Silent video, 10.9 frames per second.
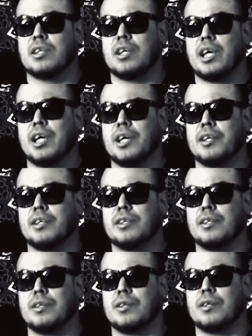And
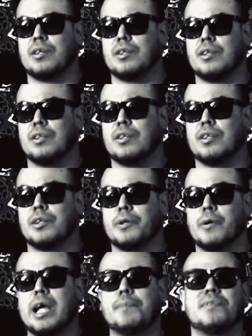
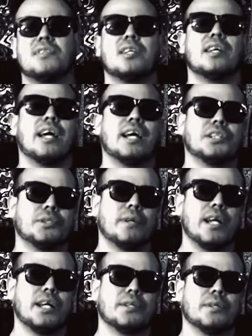Grape Seed
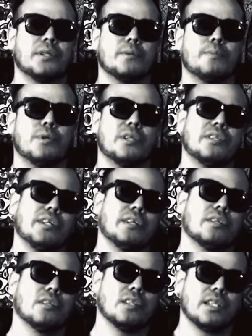Extract, or
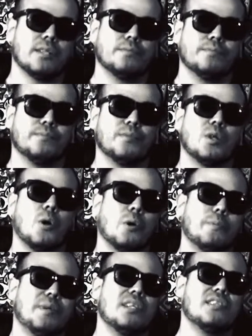particularly
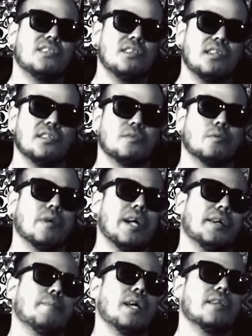OPCs, were
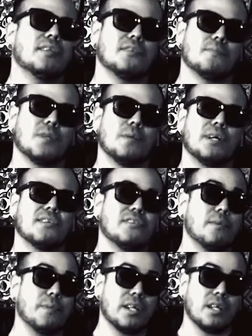recommended to me by
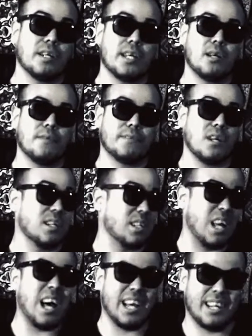somebody on Health
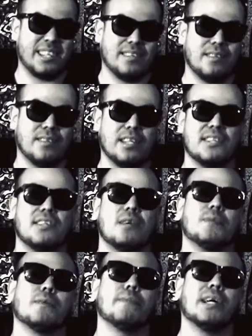Unlocked. They sent
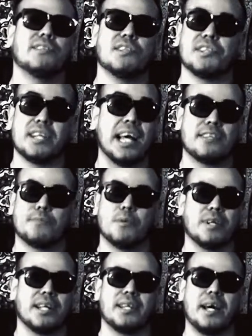me a message and asked me
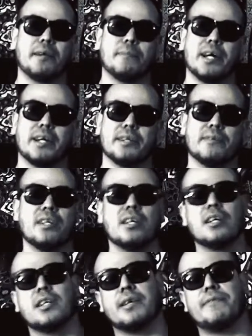what I thought about it.
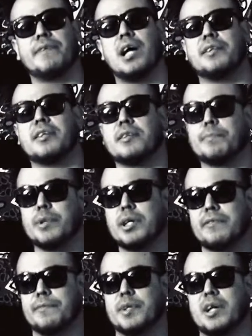They found it in the book
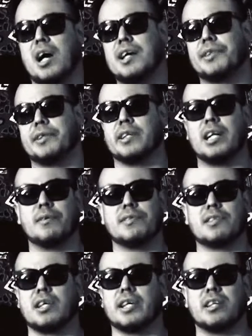from an author, and I was
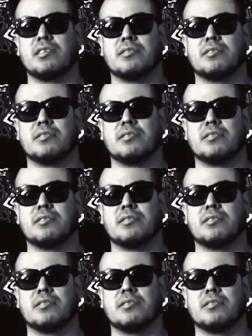like,